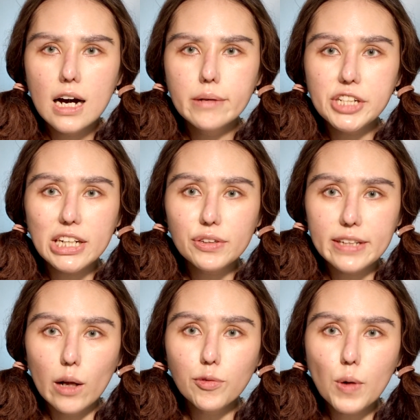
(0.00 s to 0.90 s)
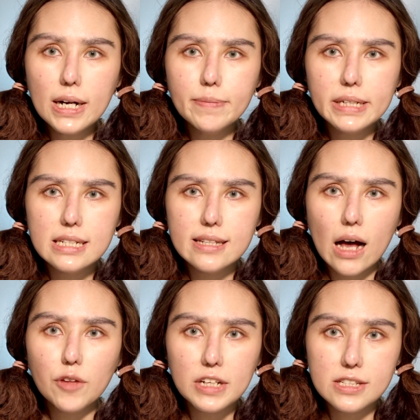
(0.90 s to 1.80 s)
Check out the e.l.f. one because
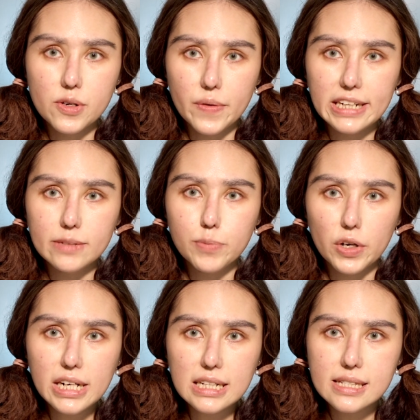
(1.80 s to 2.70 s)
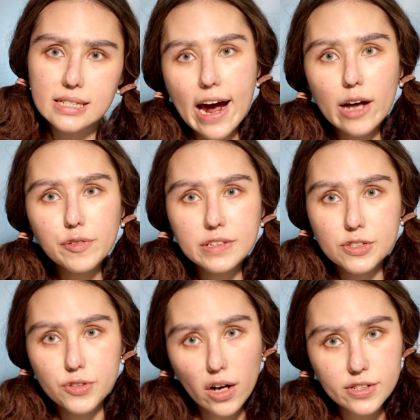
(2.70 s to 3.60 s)
e.l.f. has great products. e.l.f. is a
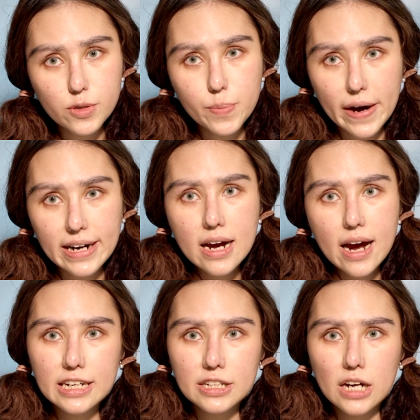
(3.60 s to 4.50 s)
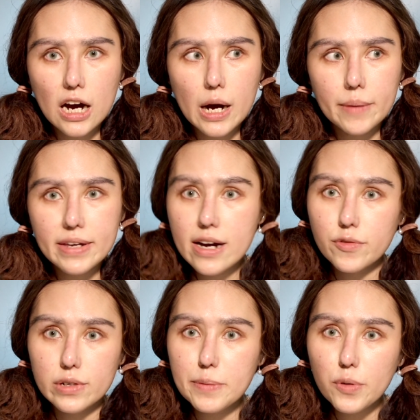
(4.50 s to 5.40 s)
drugstore brand and they have
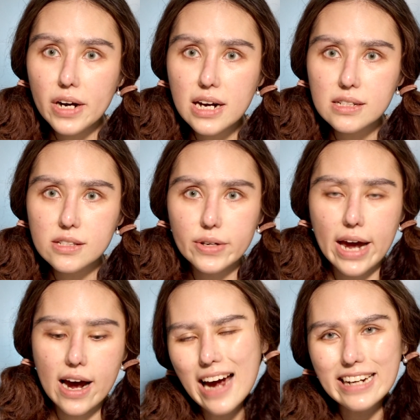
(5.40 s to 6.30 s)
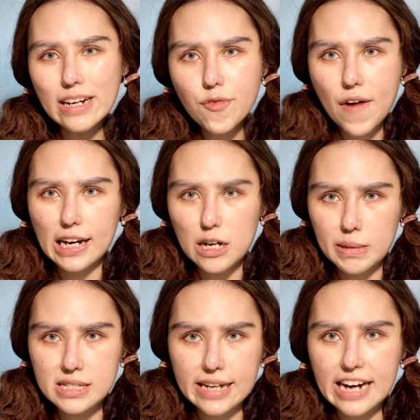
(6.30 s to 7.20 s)
great products. So yeah, I can't find it in
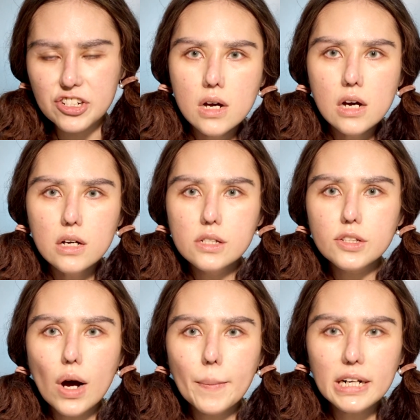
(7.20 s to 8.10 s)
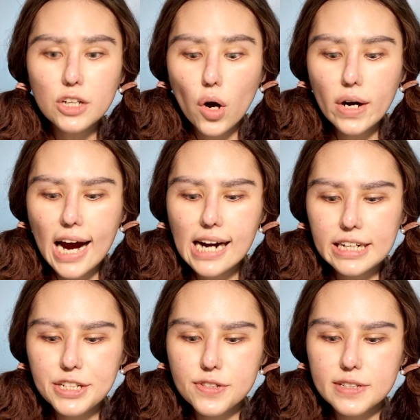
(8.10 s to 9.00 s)
my stash. So I'm gonna go ahead
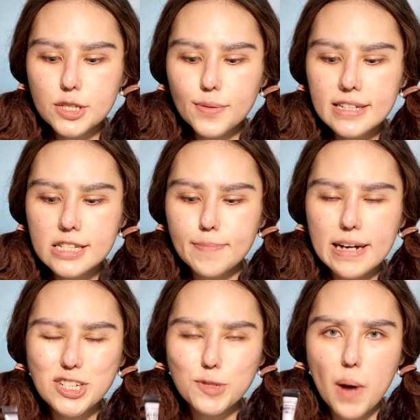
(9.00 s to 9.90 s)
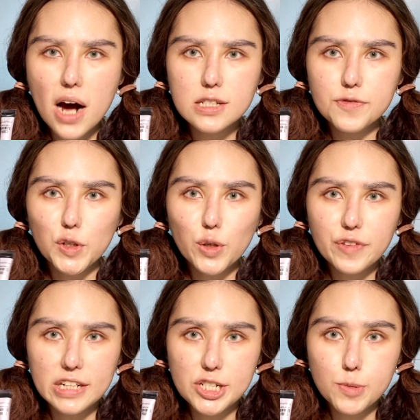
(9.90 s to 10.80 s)
and use this one, Smashbox Photo
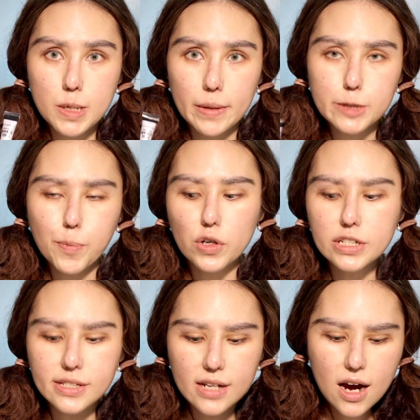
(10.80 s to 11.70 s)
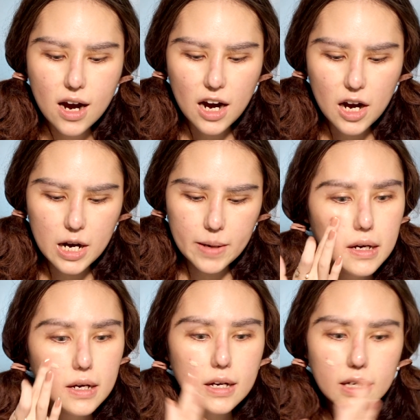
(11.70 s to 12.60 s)
Finish Minimize Pores.
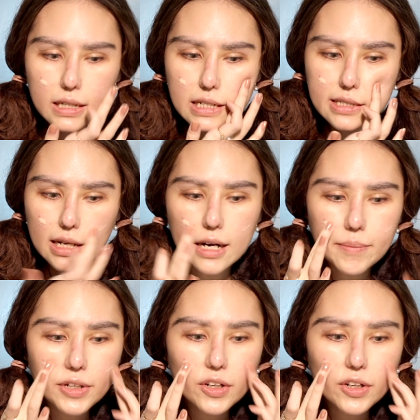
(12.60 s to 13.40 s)
Because you're